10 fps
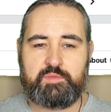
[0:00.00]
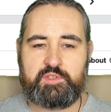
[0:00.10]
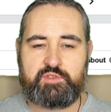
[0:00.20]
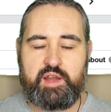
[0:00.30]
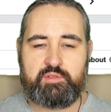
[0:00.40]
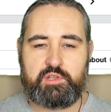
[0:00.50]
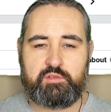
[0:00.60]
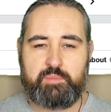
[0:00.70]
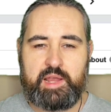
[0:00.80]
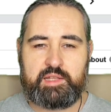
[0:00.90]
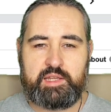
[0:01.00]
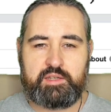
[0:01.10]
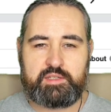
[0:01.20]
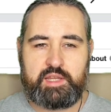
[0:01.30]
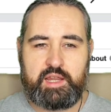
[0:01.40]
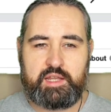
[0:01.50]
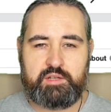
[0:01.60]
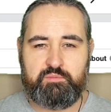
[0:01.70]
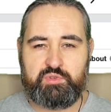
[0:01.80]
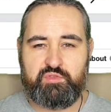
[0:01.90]
drive a lot of backlinks and
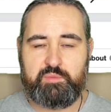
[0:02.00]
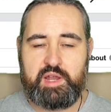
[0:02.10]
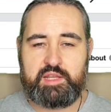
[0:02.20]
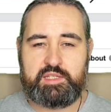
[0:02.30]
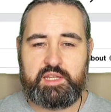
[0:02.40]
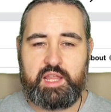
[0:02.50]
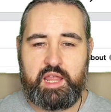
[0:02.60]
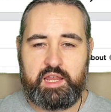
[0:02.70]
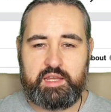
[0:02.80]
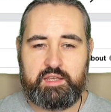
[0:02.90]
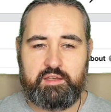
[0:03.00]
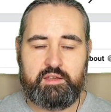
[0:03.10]
improve my DA